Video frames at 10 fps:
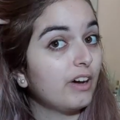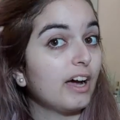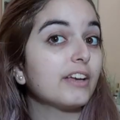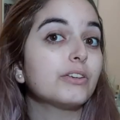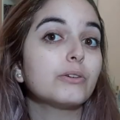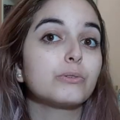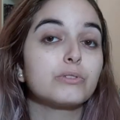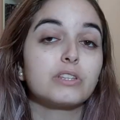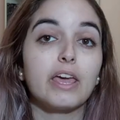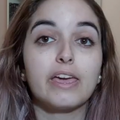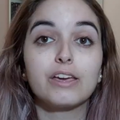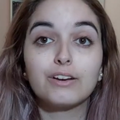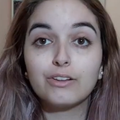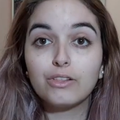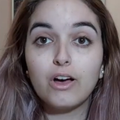I used a
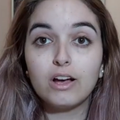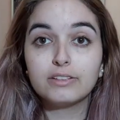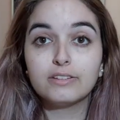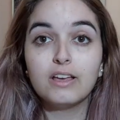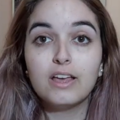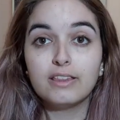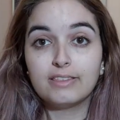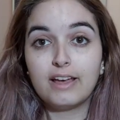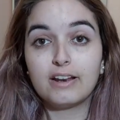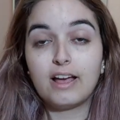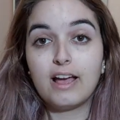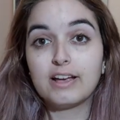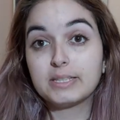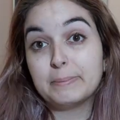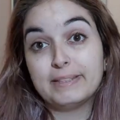cloth that
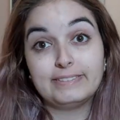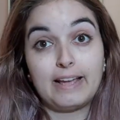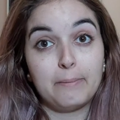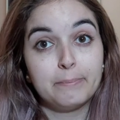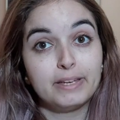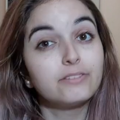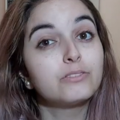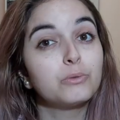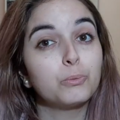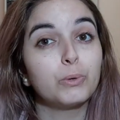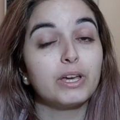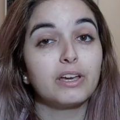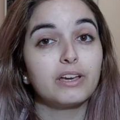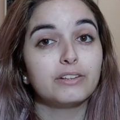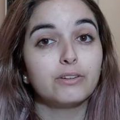has been dampened
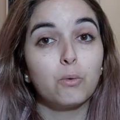with